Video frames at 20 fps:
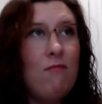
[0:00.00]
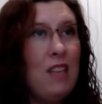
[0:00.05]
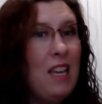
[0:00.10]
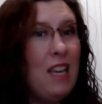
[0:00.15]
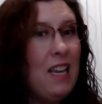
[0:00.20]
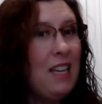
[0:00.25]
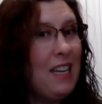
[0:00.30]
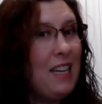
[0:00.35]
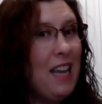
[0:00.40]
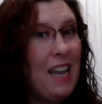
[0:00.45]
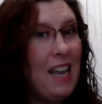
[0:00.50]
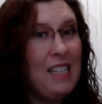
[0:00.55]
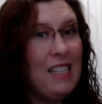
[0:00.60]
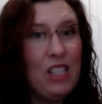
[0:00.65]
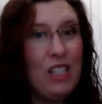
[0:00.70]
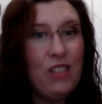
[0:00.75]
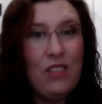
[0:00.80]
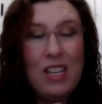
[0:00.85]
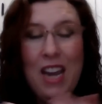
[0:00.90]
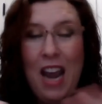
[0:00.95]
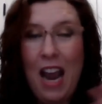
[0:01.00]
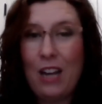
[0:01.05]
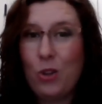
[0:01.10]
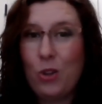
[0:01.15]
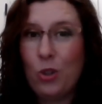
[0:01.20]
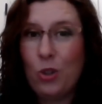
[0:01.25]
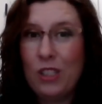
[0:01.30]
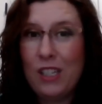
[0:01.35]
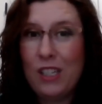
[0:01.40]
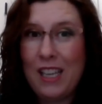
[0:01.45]
in case of a
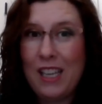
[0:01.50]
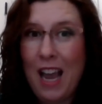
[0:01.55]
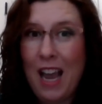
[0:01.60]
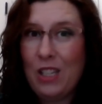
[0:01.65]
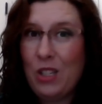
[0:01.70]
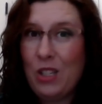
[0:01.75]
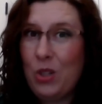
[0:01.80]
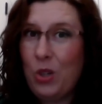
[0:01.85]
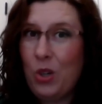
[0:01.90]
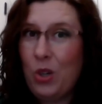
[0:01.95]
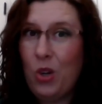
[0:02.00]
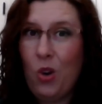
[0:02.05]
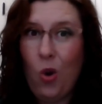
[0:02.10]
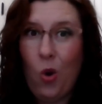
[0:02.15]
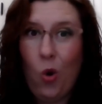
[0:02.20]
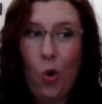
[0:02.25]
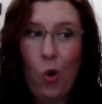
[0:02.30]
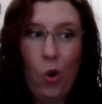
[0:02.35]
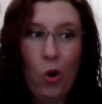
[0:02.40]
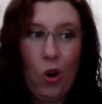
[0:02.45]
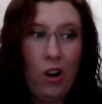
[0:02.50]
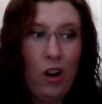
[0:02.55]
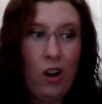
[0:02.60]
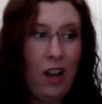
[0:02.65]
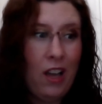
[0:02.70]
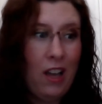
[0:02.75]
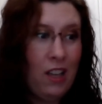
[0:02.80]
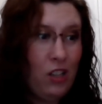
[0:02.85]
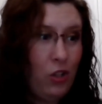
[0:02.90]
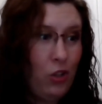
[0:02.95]
natural disaster or
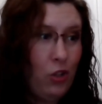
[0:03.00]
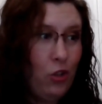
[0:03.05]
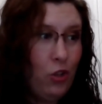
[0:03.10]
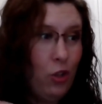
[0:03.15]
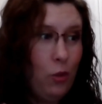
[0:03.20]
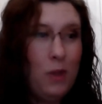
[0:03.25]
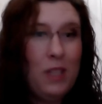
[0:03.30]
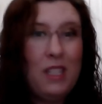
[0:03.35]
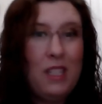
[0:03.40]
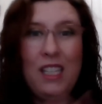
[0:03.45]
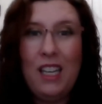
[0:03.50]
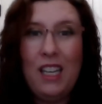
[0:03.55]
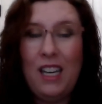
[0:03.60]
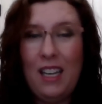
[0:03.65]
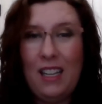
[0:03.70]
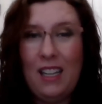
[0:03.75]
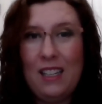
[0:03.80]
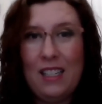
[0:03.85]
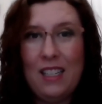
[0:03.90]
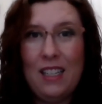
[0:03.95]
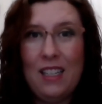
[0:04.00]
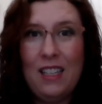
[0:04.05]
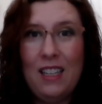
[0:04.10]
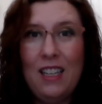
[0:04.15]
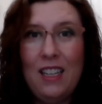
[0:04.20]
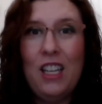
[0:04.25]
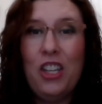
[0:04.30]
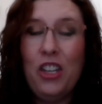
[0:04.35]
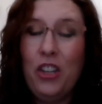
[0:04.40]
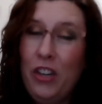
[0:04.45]
a stupid tenant,
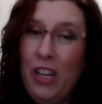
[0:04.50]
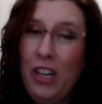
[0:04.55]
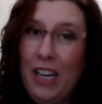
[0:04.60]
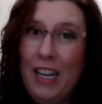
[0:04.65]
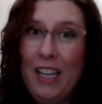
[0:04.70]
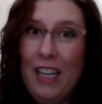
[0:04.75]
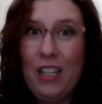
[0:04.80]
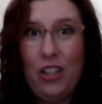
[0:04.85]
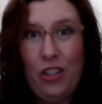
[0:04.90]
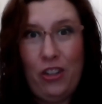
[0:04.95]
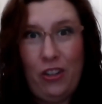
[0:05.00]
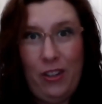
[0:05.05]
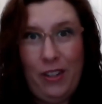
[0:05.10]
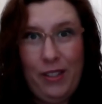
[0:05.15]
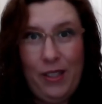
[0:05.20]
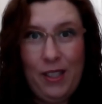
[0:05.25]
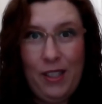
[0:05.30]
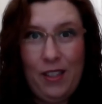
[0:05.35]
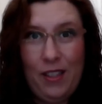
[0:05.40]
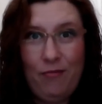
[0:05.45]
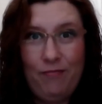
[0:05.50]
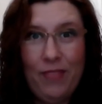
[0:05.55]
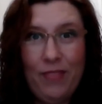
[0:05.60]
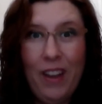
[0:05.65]
you need insurance.